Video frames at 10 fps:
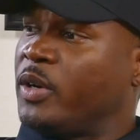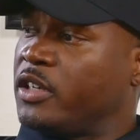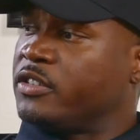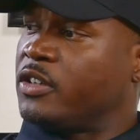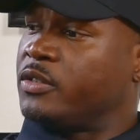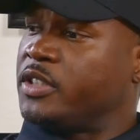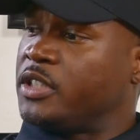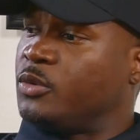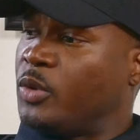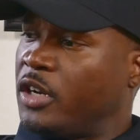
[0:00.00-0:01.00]

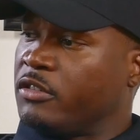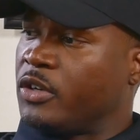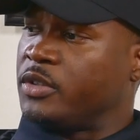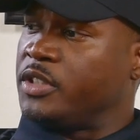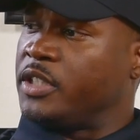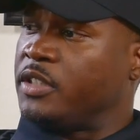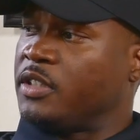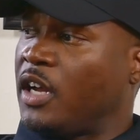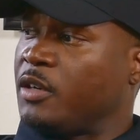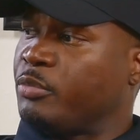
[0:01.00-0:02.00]
well-grounded, well-rounded,
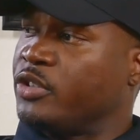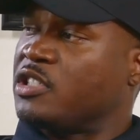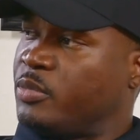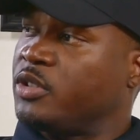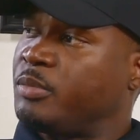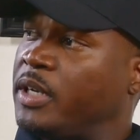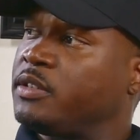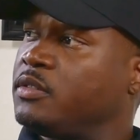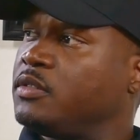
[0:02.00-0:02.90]
and principled man.